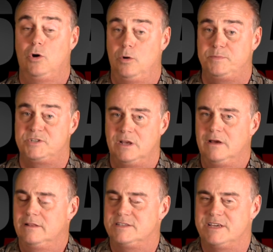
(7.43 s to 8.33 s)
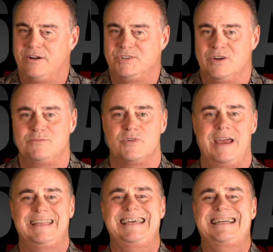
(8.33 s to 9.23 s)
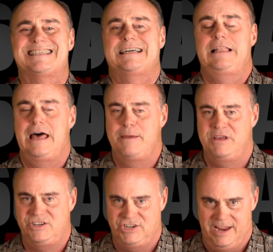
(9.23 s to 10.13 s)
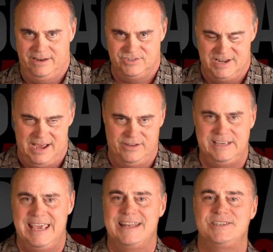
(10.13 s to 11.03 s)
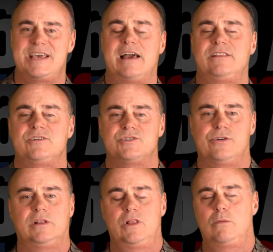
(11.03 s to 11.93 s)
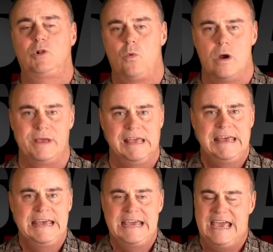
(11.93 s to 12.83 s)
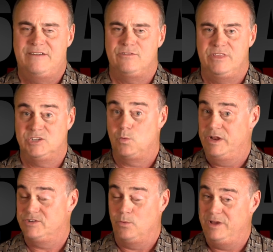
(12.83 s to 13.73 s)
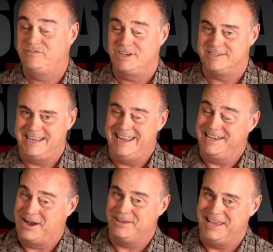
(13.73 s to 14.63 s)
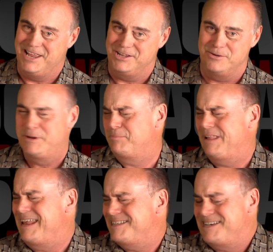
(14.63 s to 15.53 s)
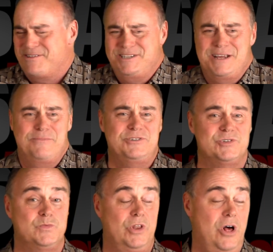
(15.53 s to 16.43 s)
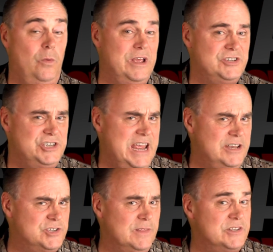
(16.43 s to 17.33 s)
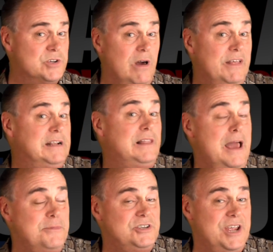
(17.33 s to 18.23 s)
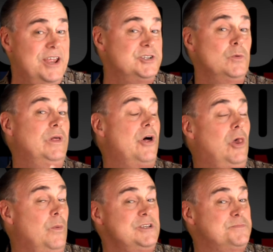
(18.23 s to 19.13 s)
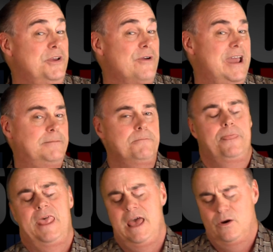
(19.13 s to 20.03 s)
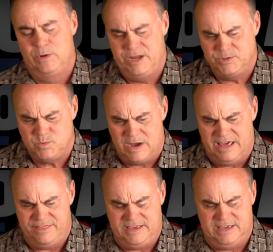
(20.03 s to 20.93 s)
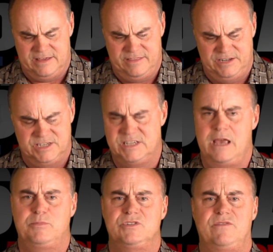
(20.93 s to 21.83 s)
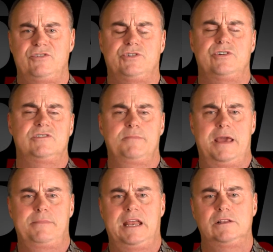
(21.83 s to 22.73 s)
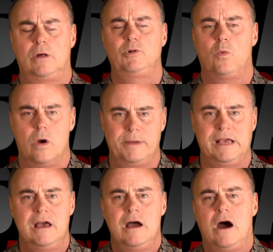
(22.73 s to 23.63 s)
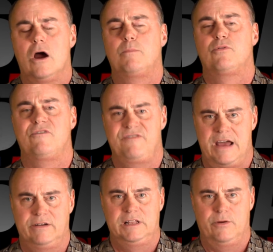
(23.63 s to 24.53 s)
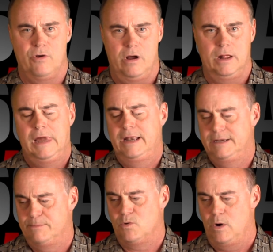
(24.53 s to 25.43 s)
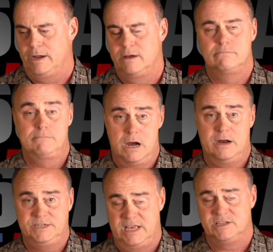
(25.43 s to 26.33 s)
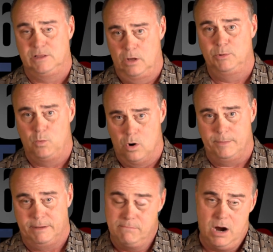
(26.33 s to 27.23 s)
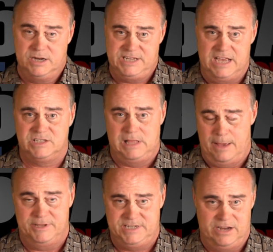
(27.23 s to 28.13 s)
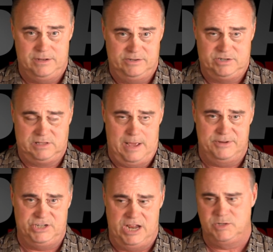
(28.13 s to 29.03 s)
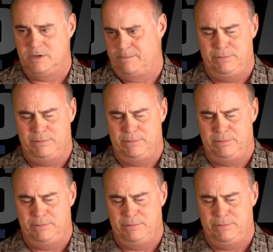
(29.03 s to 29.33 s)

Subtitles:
Oops, let's get our terms right. It's climate change now. You can't exactly assert global warming after this winter we've just had now, can you? But planetary temperatures will always change, so let's call it climate change and we'll always be right. Well, here's why the disciples of the Church of Man-Made Global Warming are profoundly wrong. Number one, Mars has global warming. Mars has climate change.